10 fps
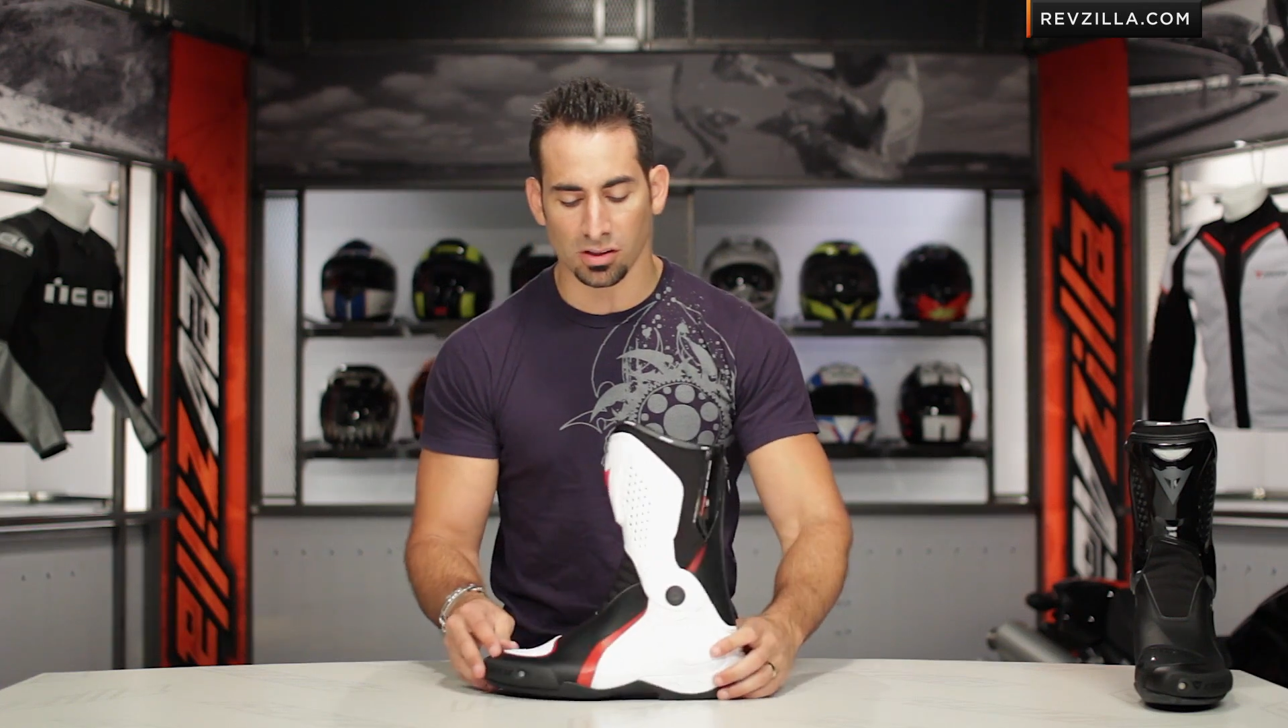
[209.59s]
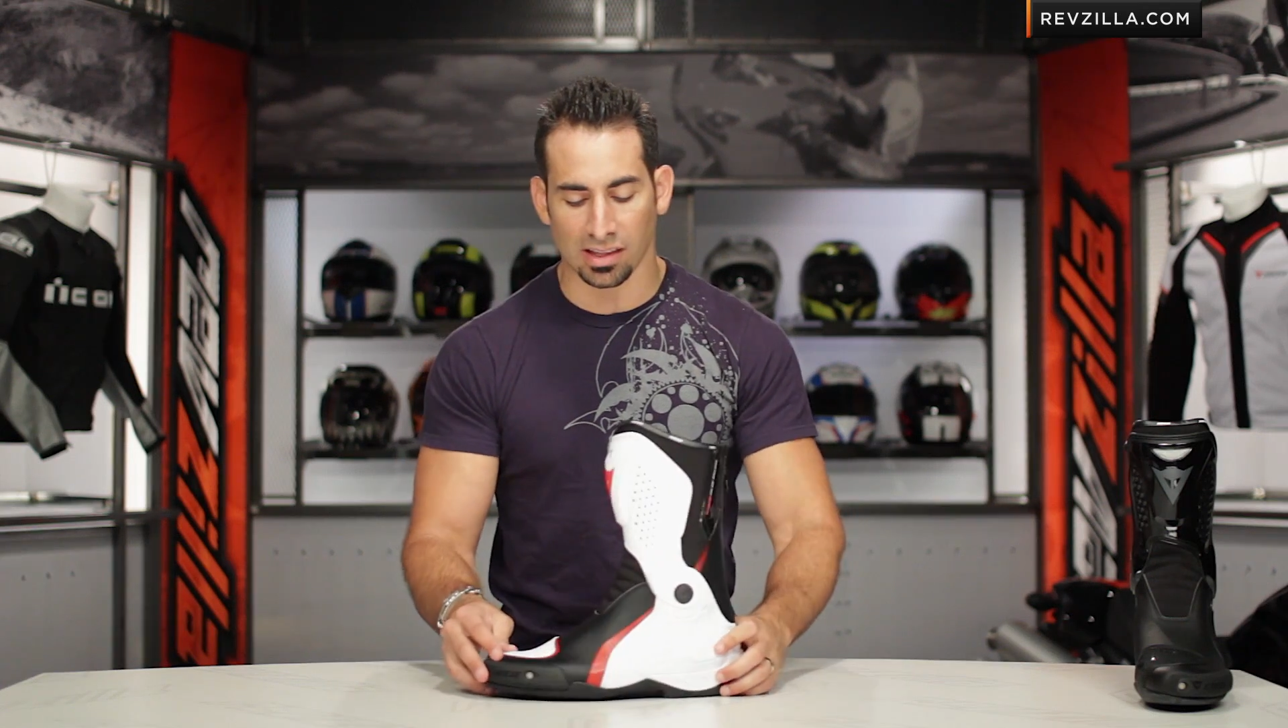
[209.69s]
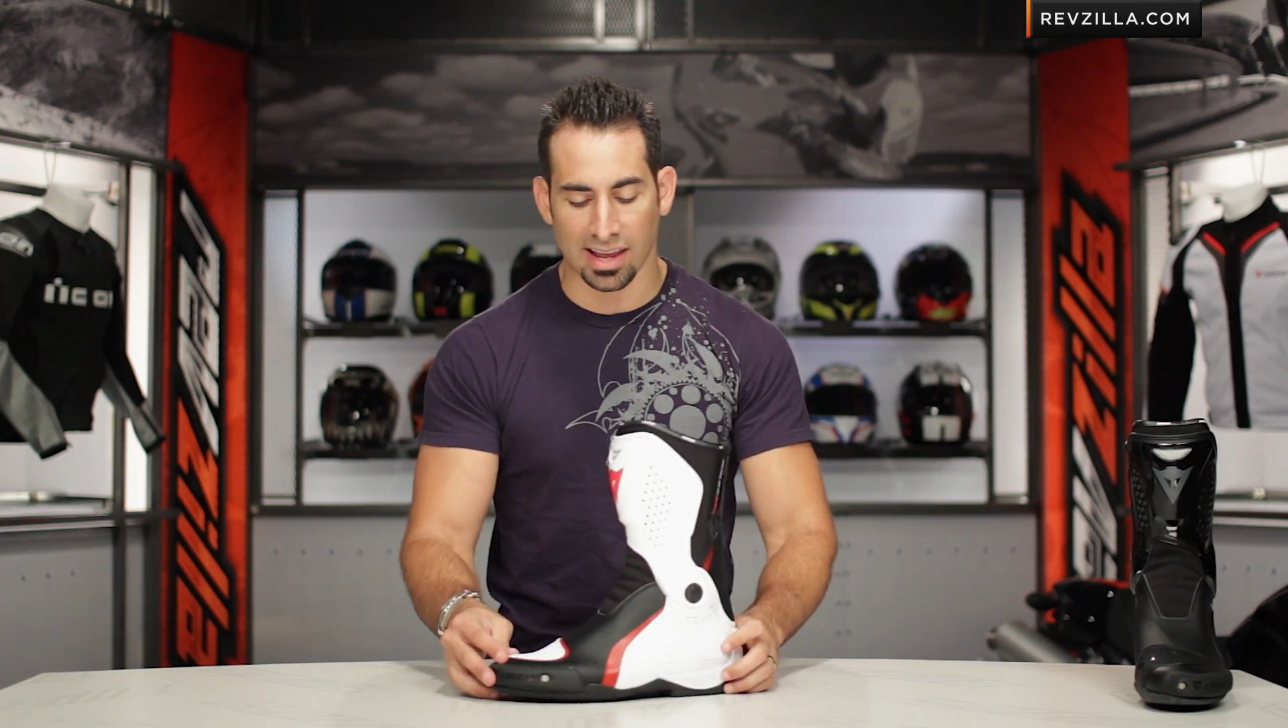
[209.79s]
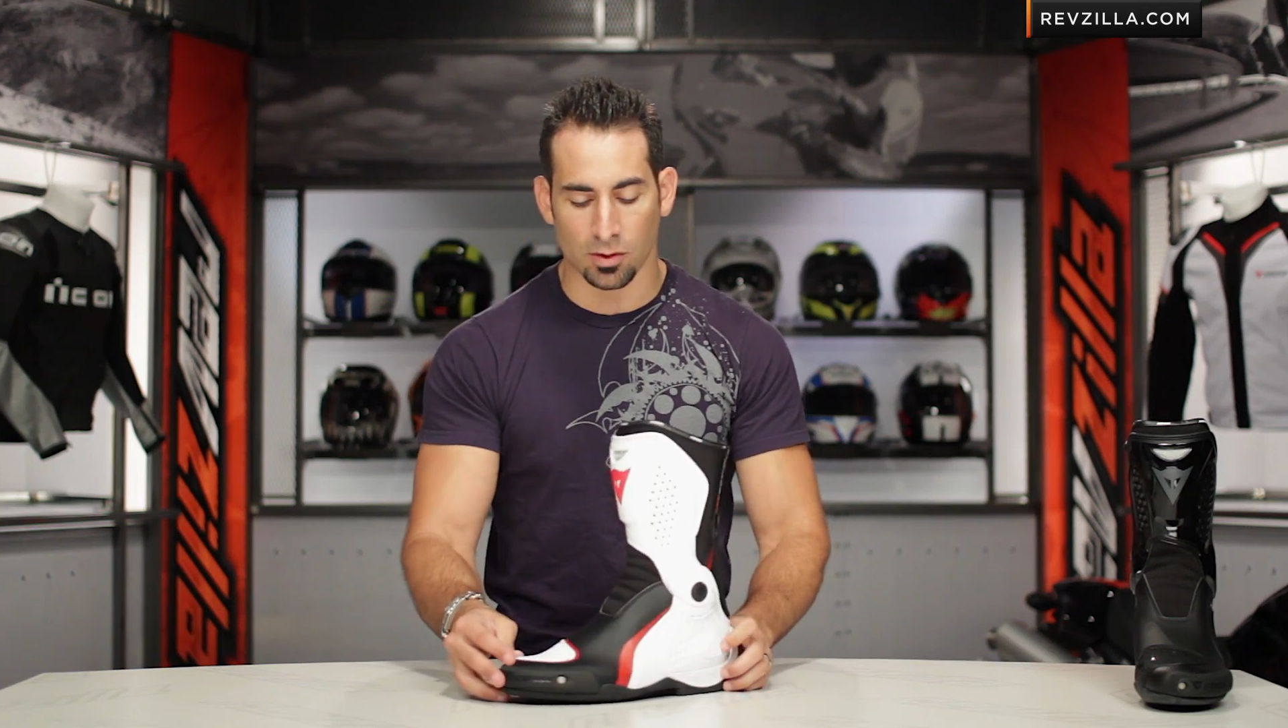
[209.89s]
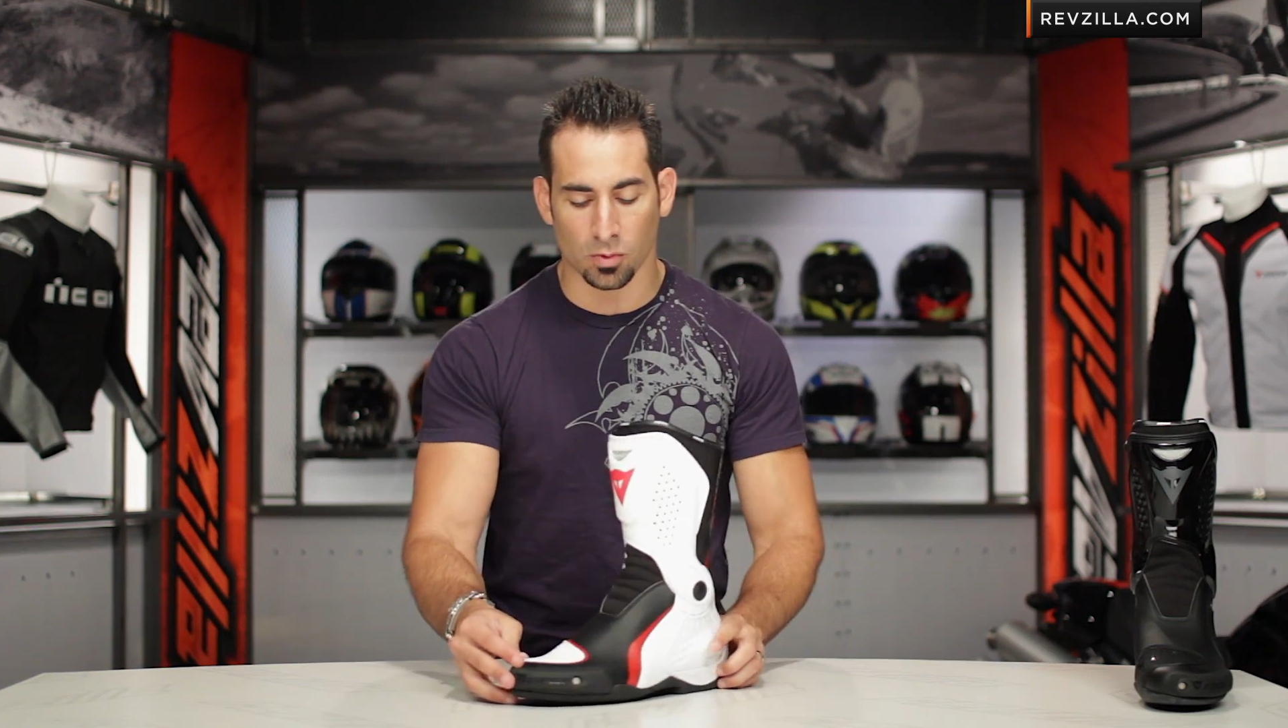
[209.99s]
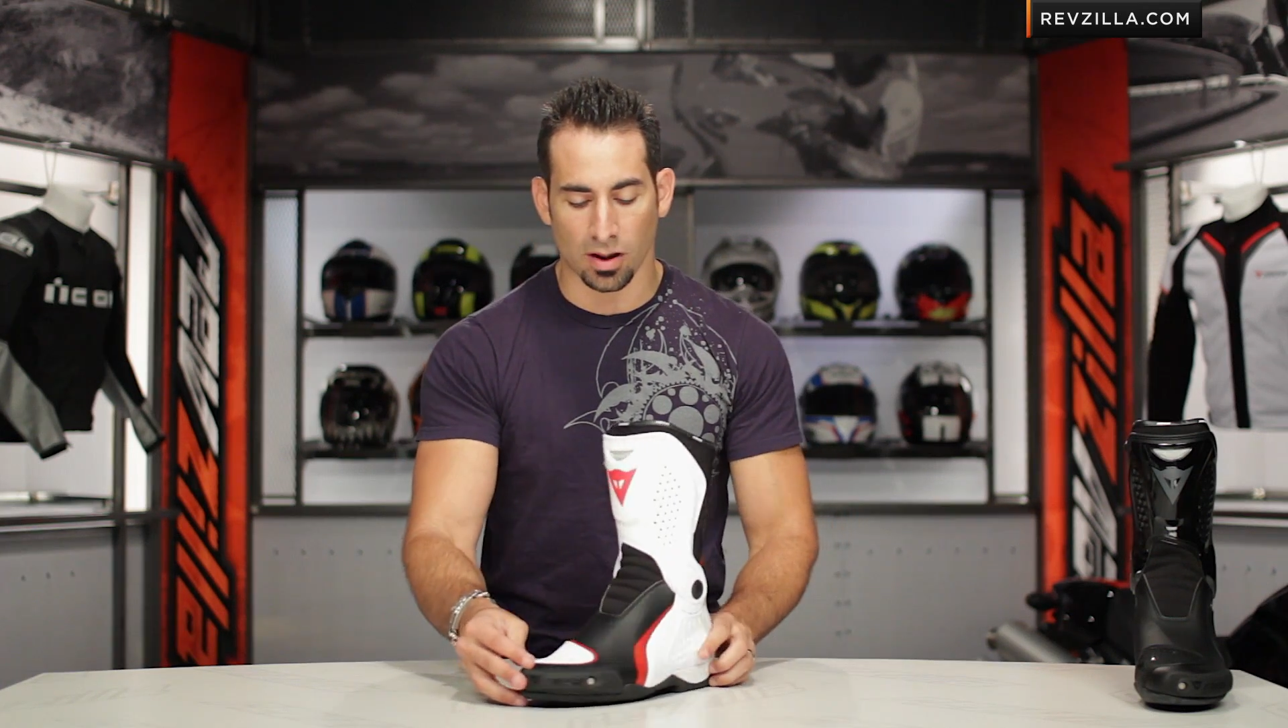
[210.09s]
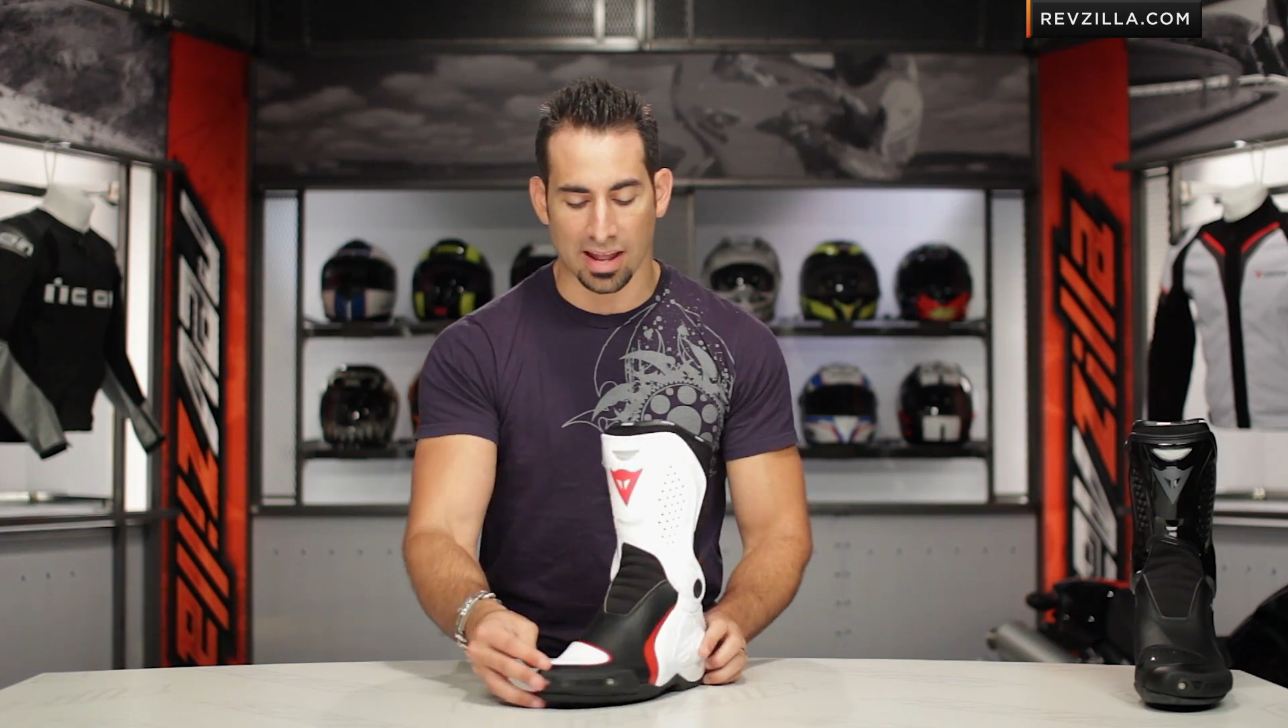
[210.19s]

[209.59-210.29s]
leg